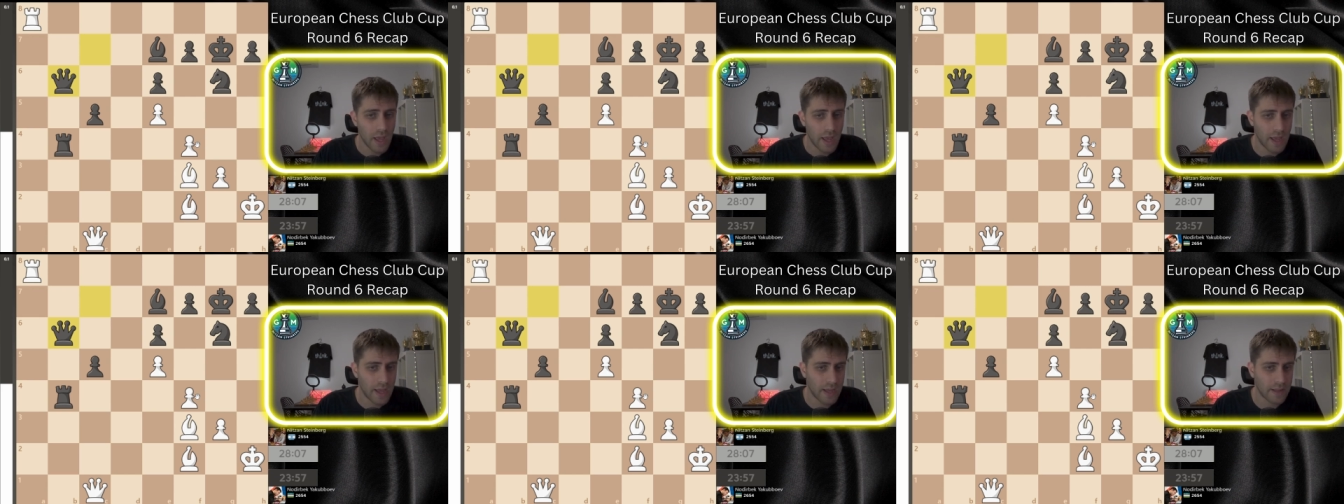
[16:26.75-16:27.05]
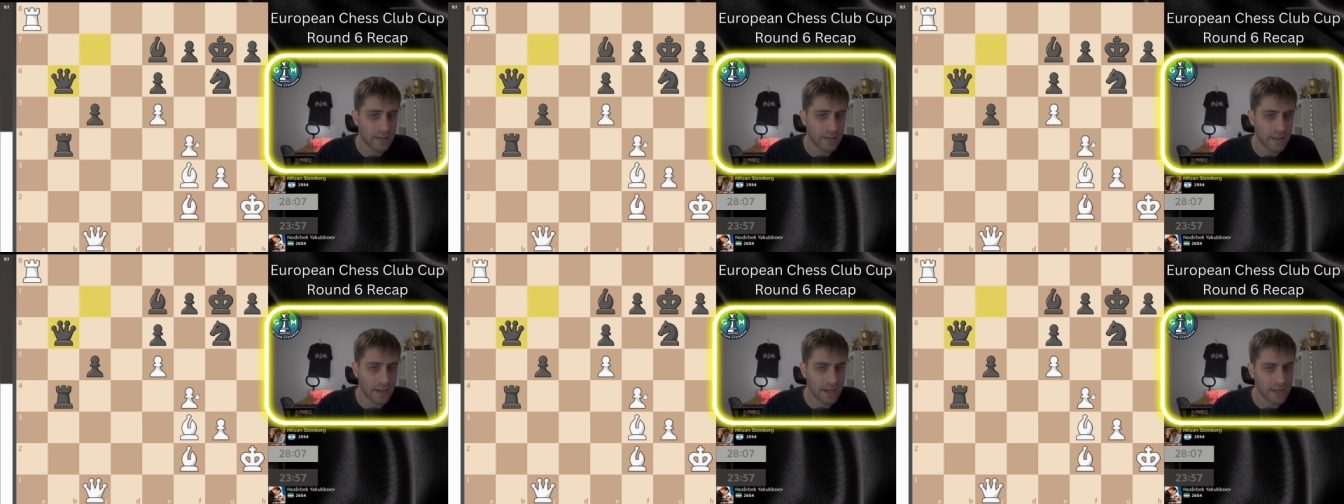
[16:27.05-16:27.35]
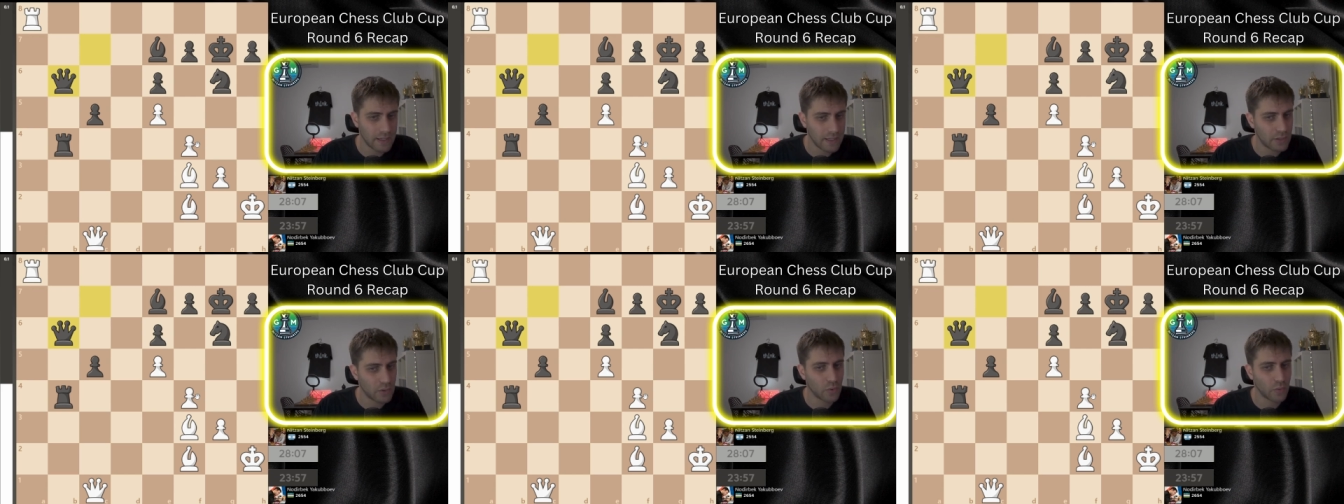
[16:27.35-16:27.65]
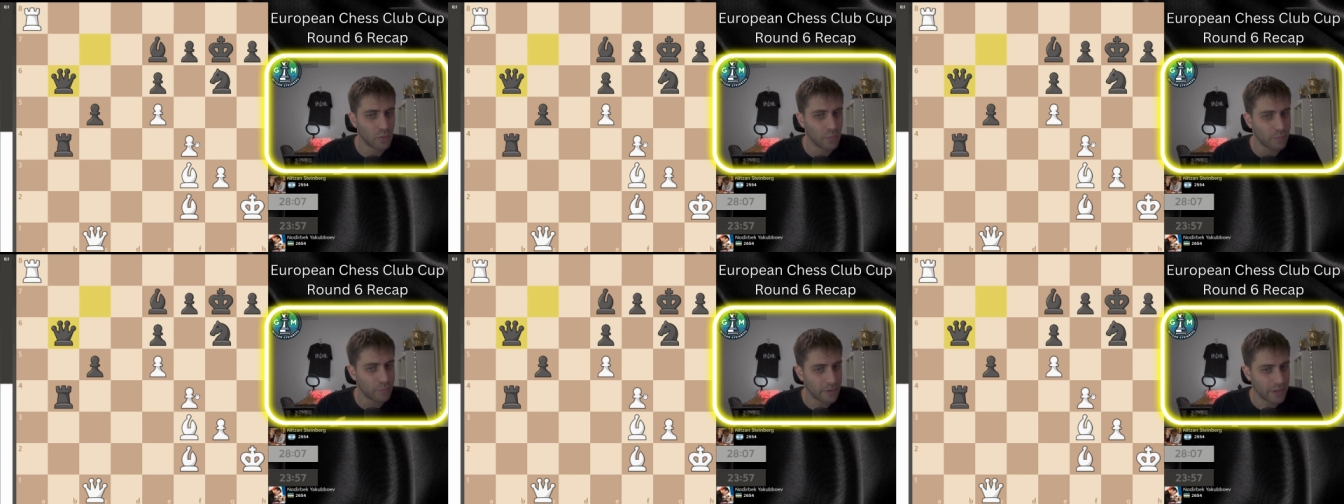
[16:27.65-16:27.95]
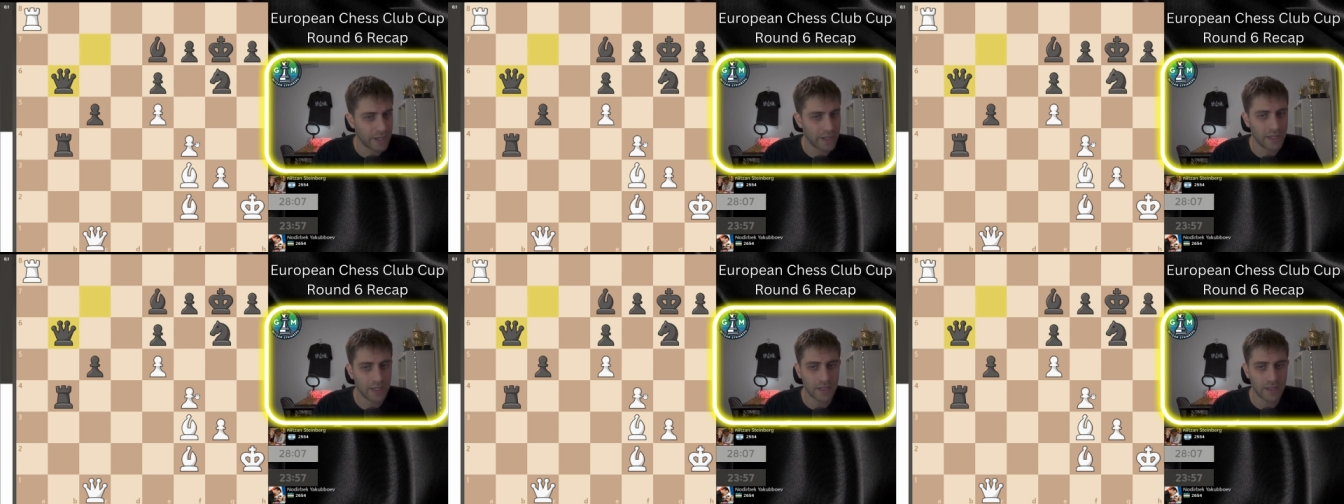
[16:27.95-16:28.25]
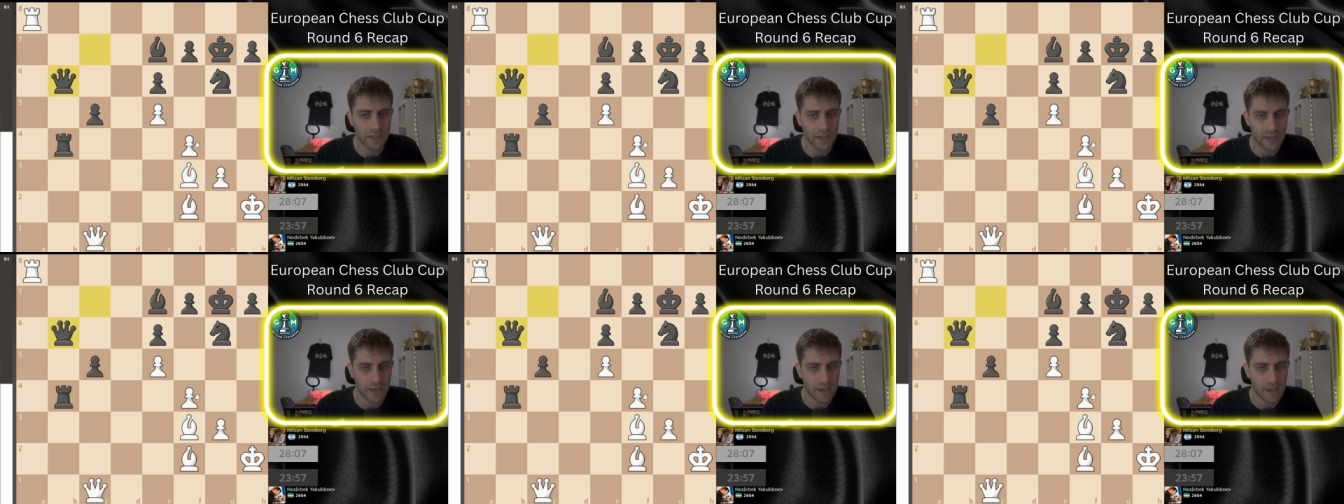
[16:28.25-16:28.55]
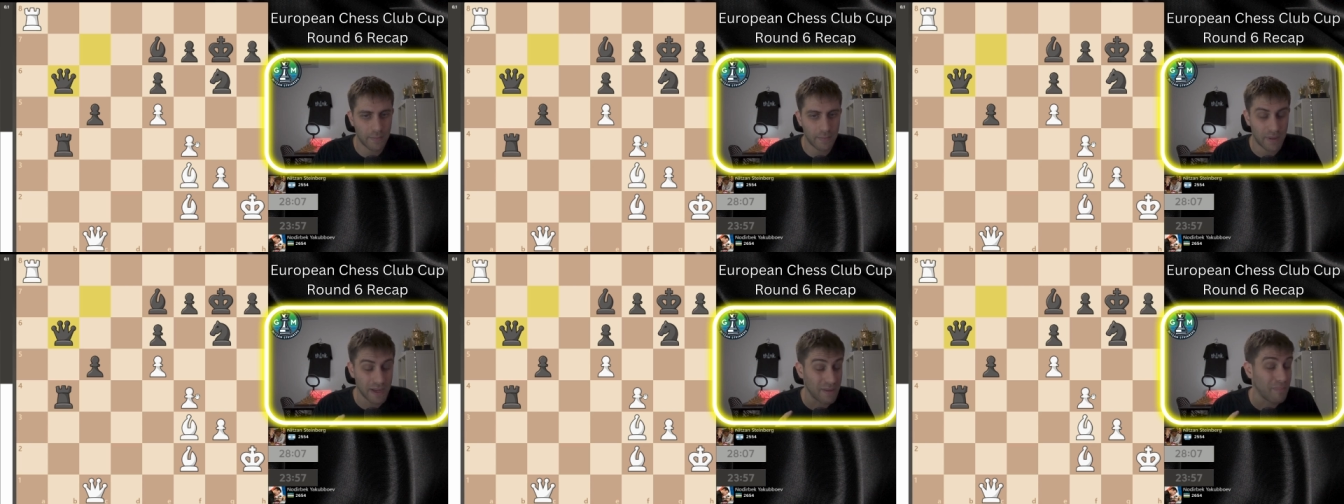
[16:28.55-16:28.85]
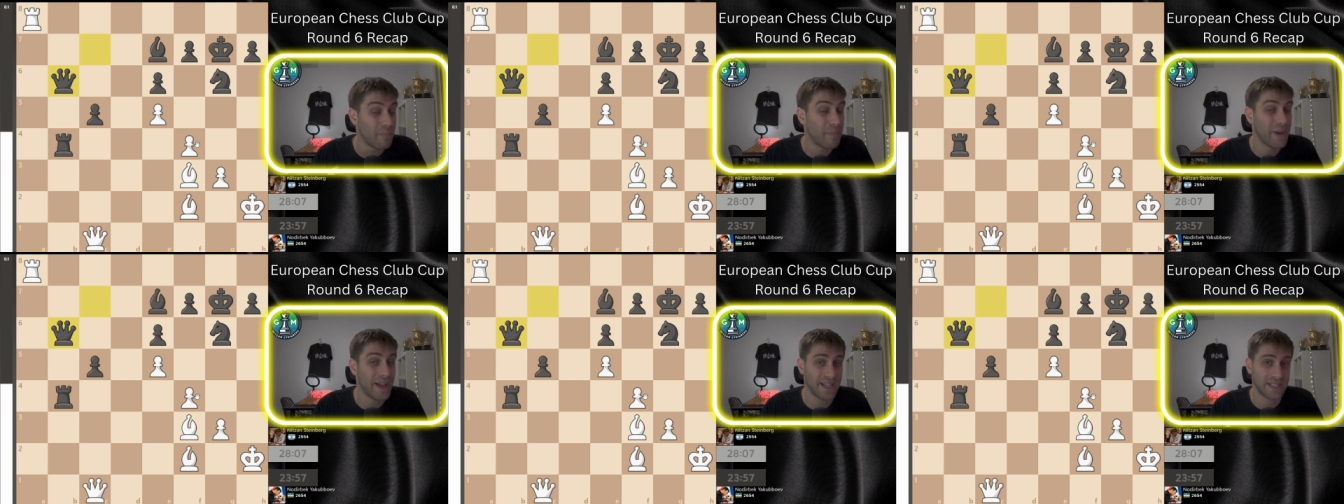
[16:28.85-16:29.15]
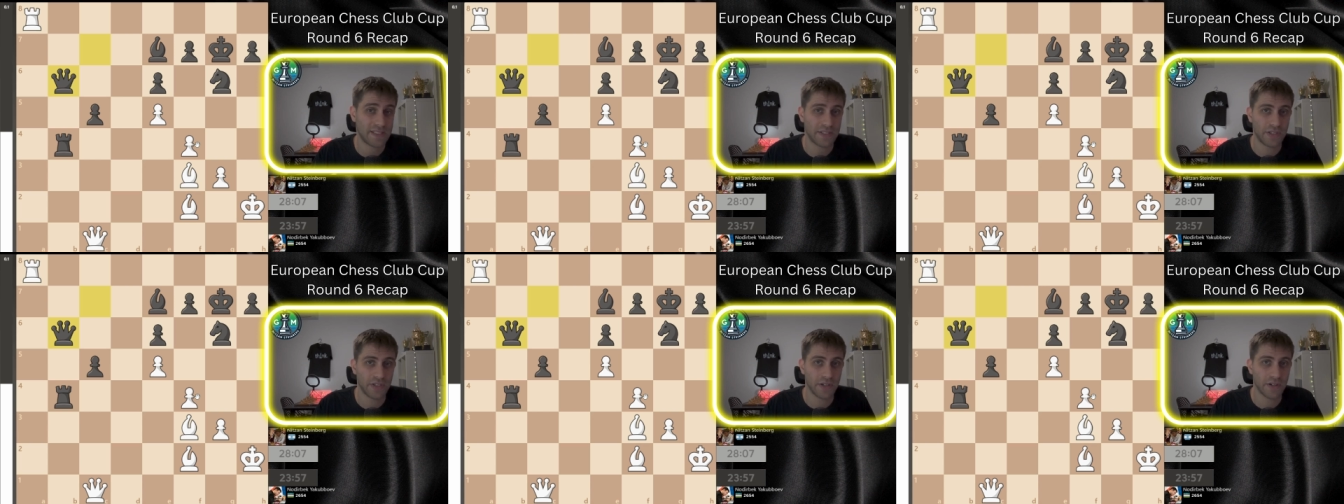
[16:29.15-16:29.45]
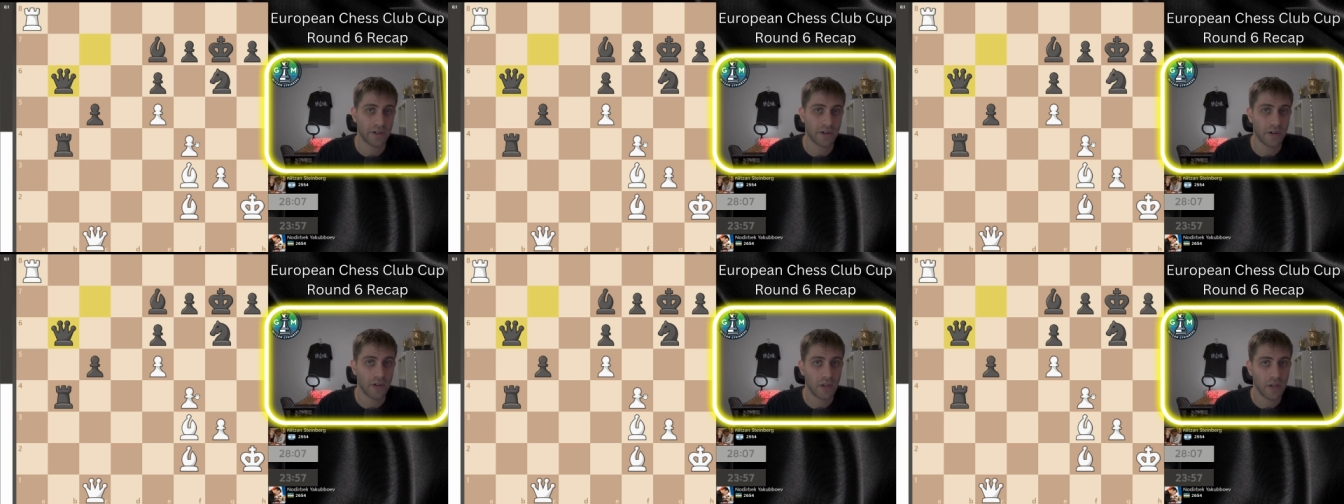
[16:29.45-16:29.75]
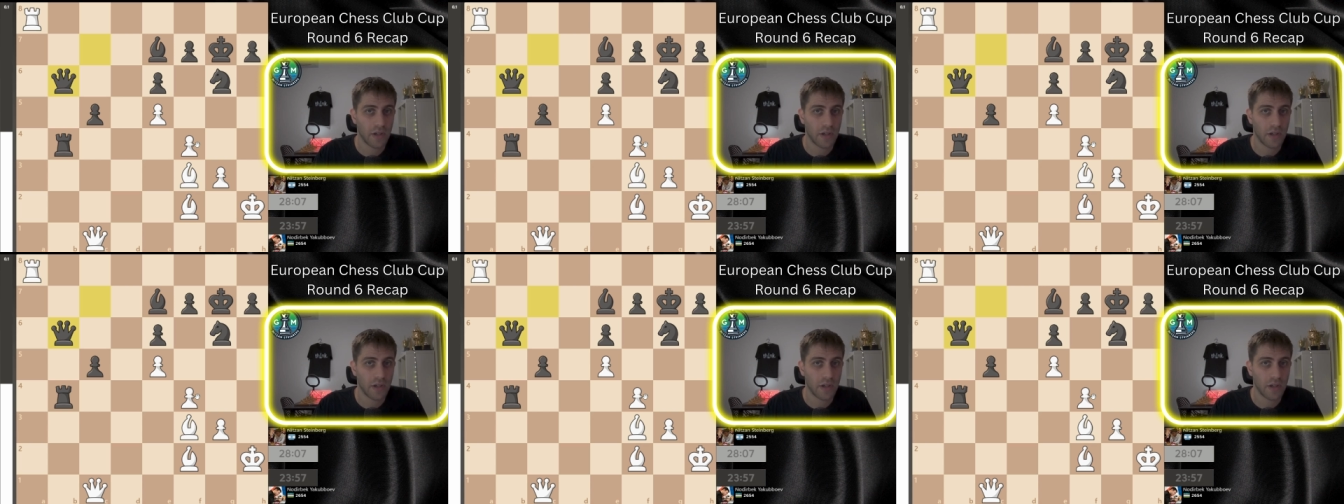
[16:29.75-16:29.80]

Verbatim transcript: and I need to play uh, my best here